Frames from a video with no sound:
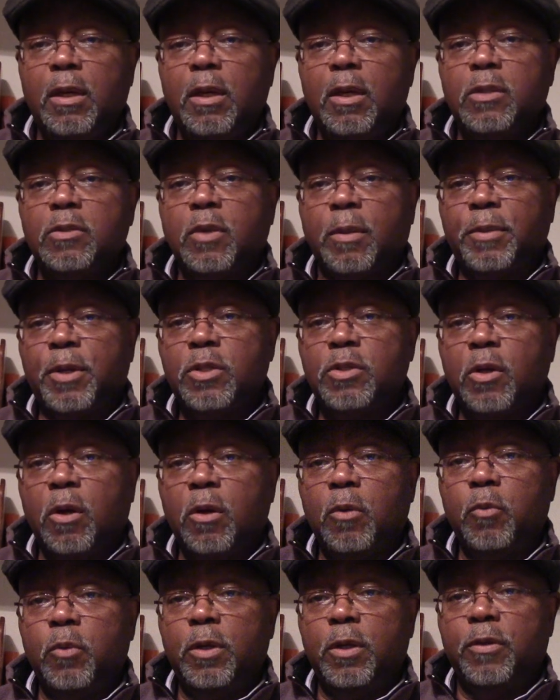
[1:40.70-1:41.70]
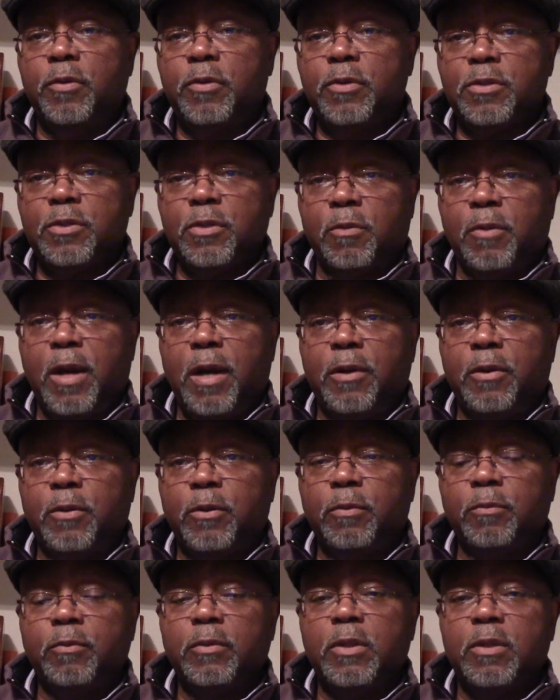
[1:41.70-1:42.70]
So I'm going to start with
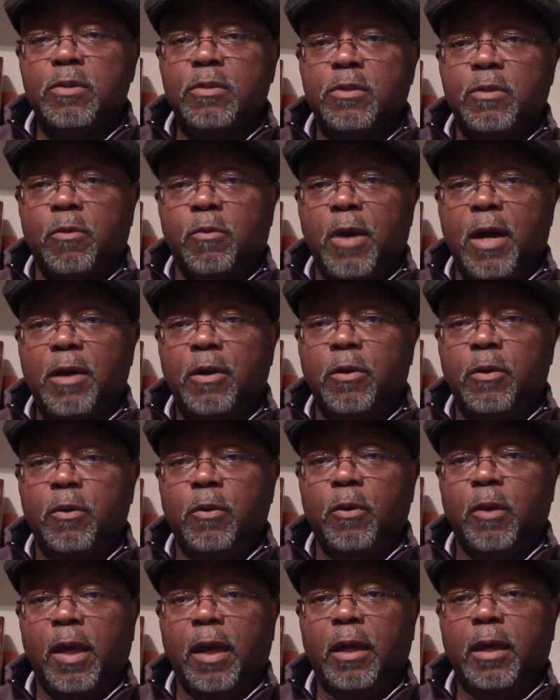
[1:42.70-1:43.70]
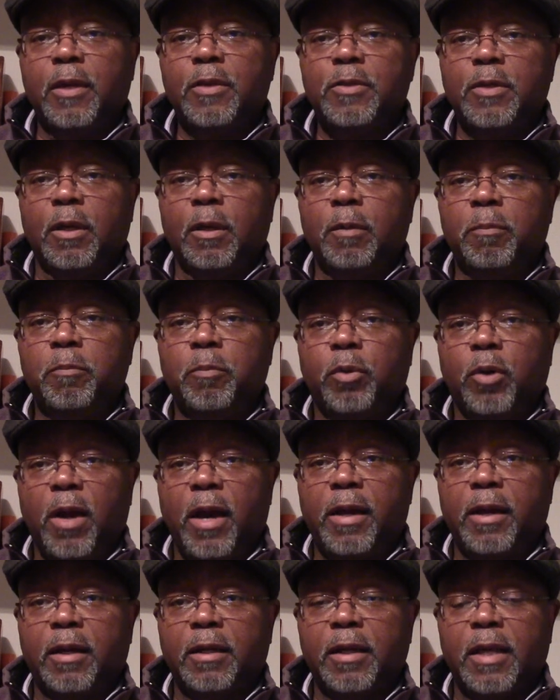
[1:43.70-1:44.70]
Serato. Serato as a
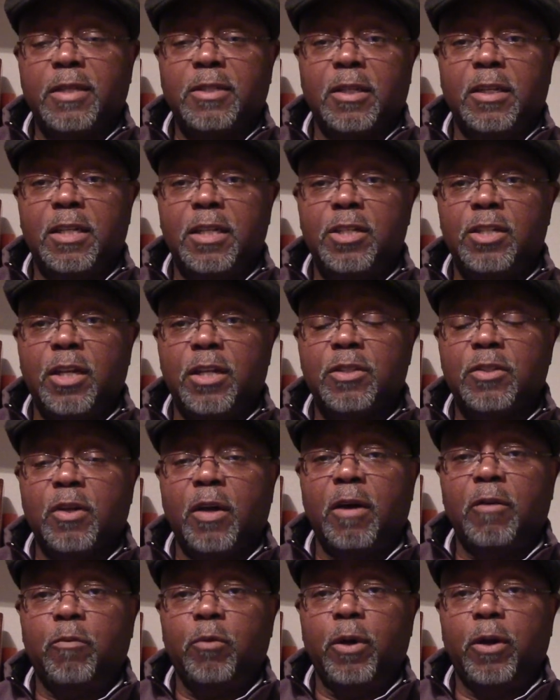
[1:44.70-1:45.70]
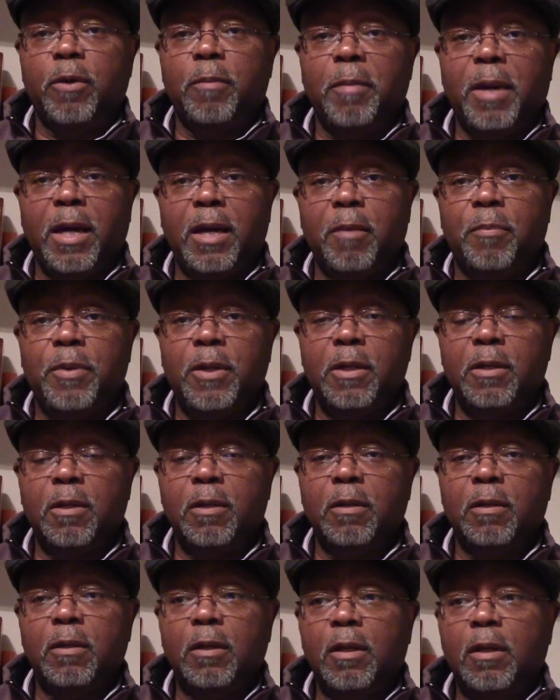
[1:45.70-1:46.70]
product, as a DJ software, in my
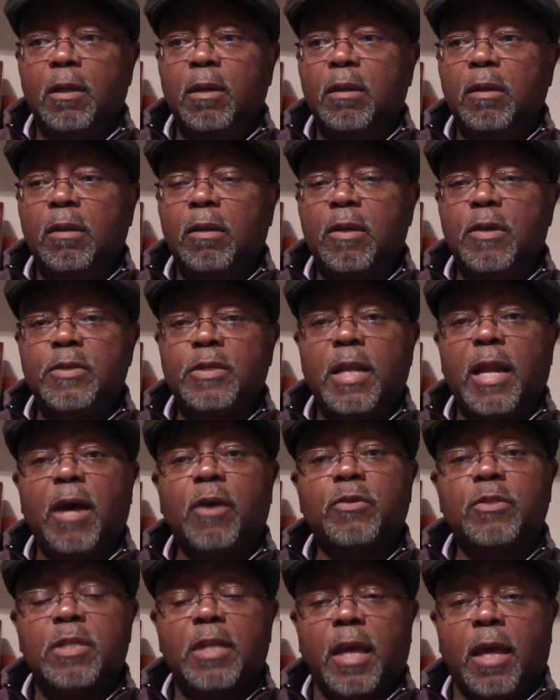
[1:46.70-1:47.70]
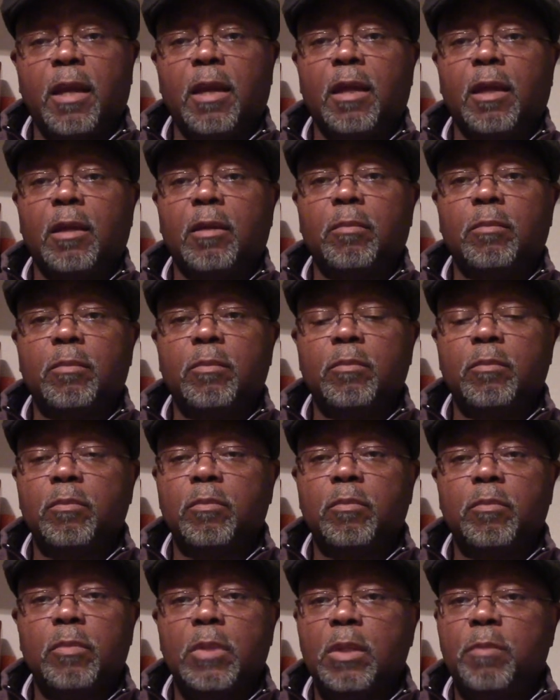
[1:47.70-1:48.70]
opinion, is an outstanding
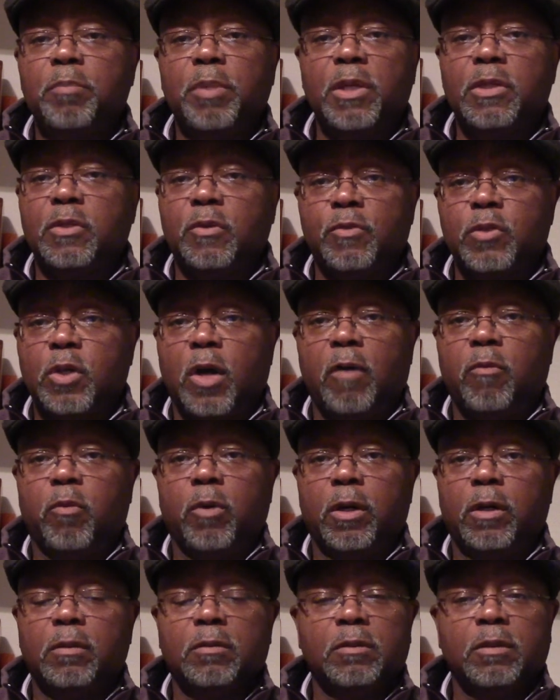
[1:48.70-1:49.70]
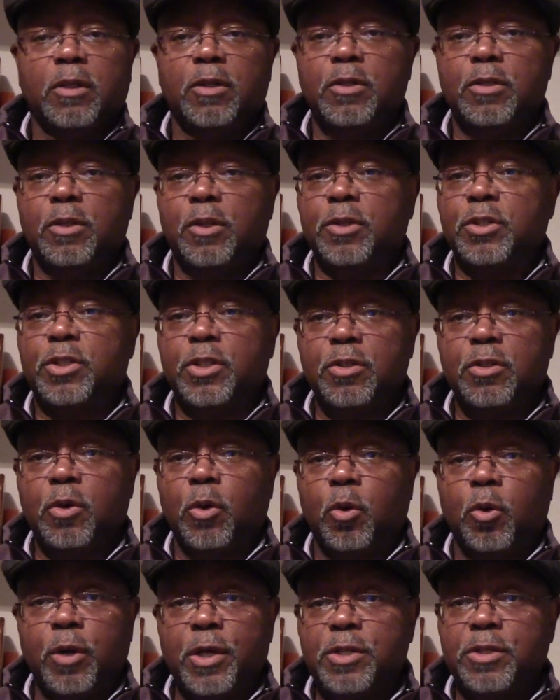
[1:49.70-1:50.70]
piece of software. There's just
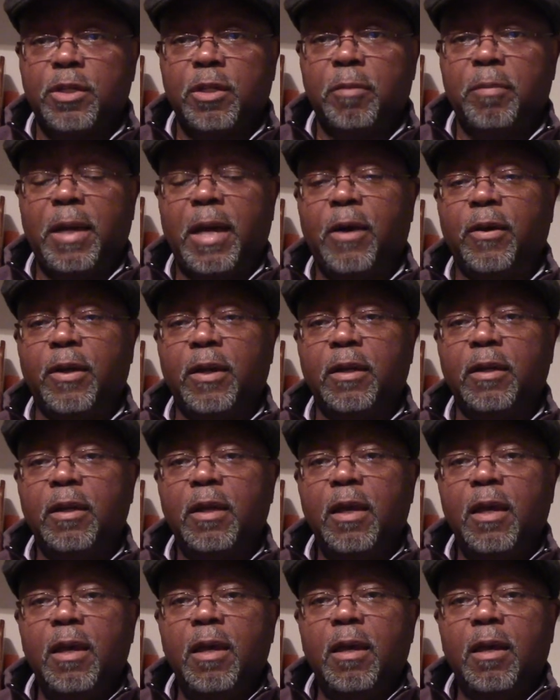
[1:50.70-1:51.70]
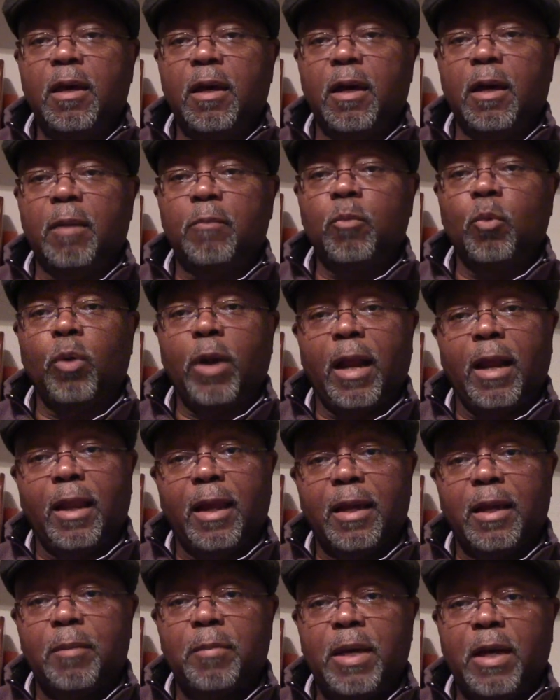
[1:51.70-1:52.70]
no question about it. What I
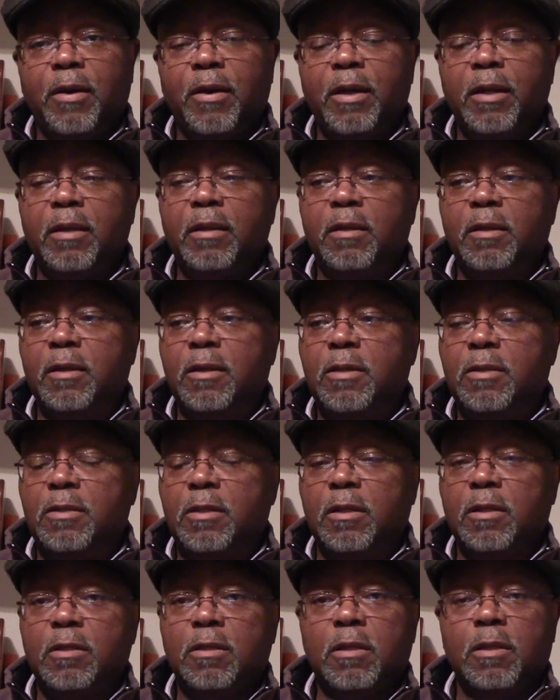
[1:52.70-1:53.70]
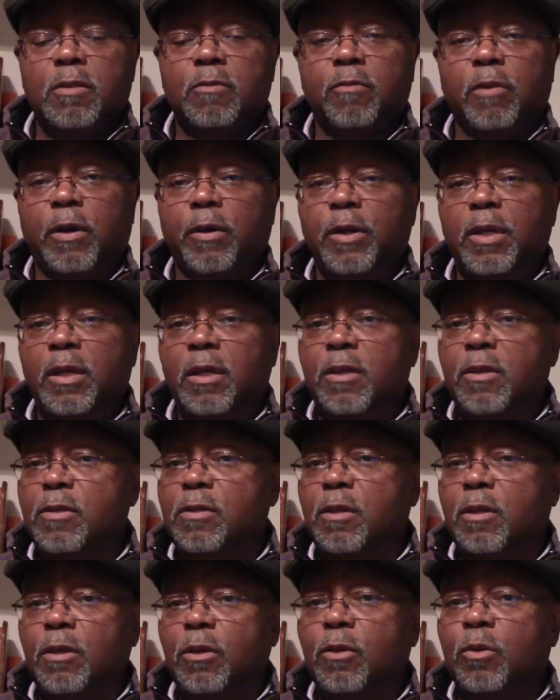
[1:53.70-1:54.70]
like about it is it's very
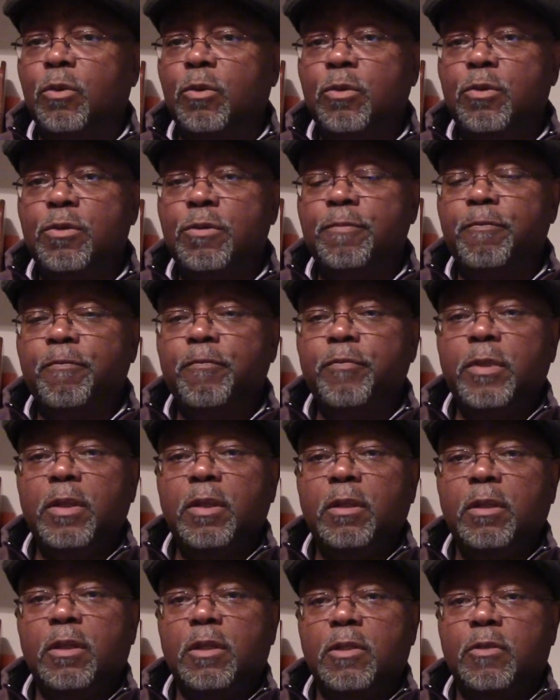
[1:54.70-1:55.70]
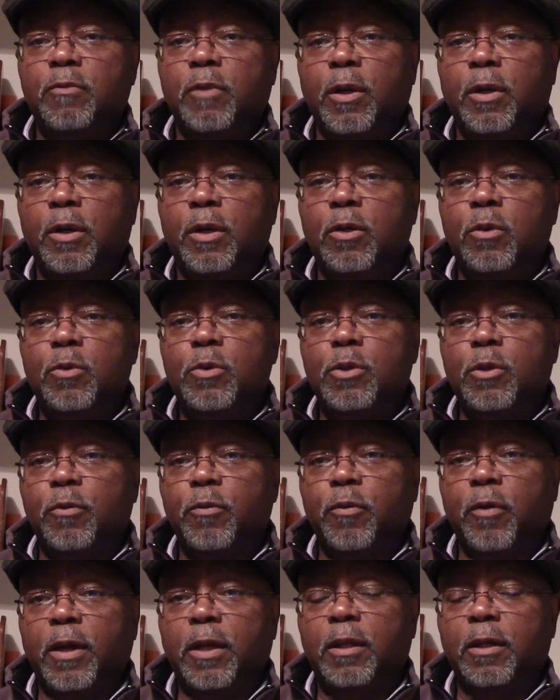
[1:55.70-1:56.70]
easy to use. It's very
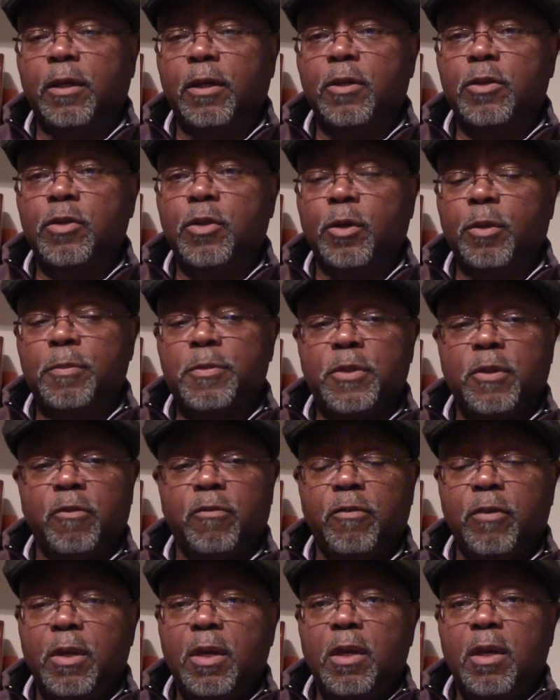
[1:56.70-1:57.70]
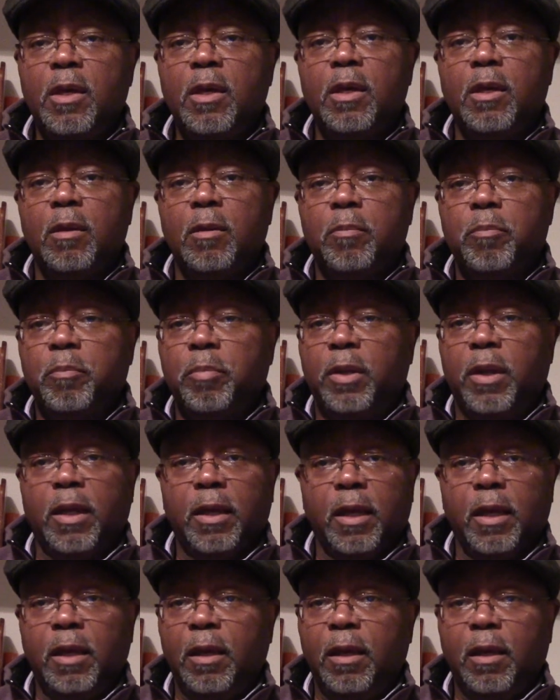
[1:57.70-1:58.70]
user-friendly in terms of
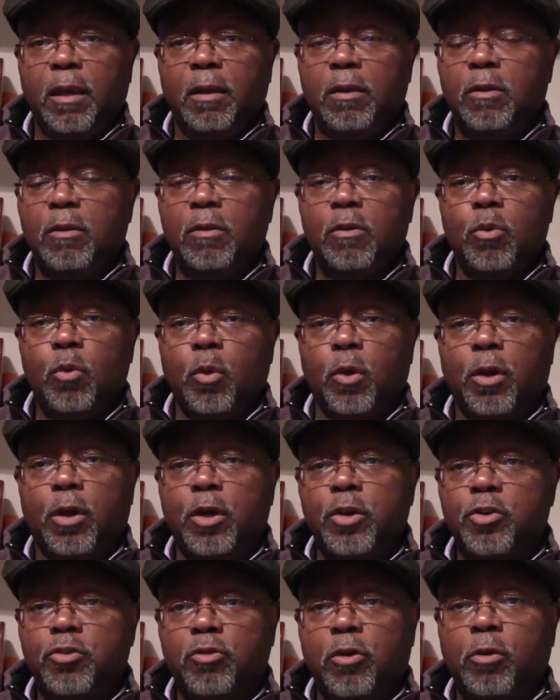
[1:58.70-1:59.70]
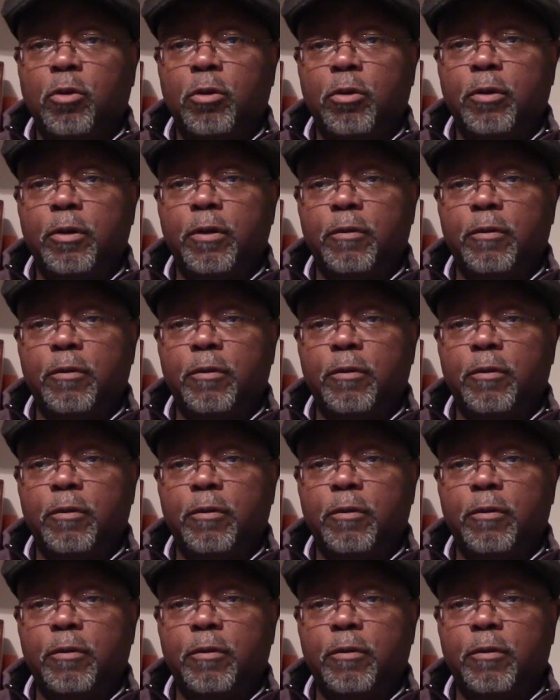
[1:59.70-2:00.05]
plugging in your controller.